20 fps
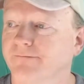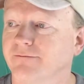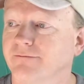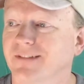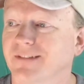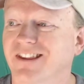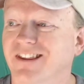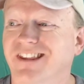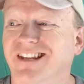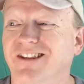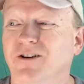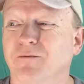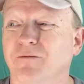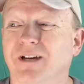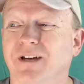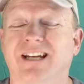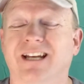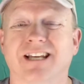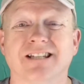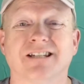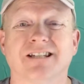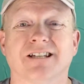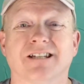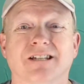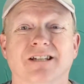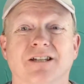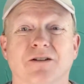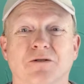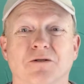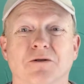The thing that'll make it easiest
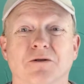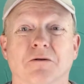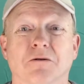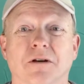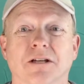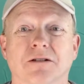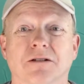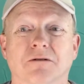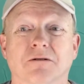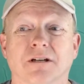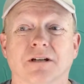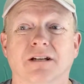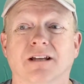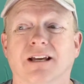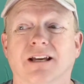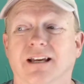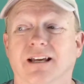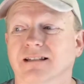to use your green screen is